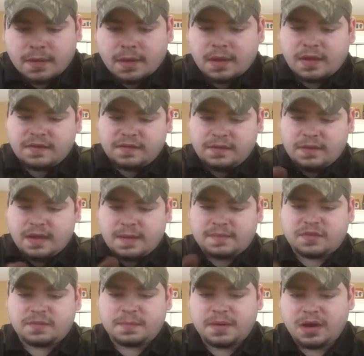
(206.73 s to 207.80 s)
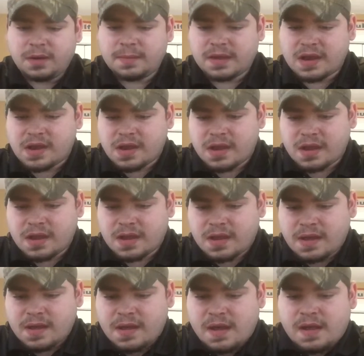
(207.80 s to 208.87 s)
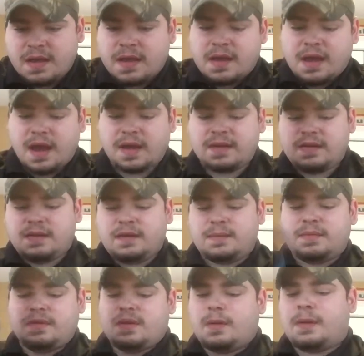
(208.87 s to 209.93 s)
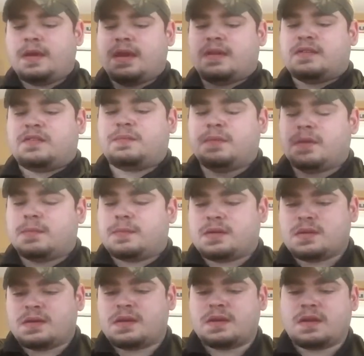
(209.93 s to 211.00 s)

I still have spearmint. I didn't even know I had the spearmint.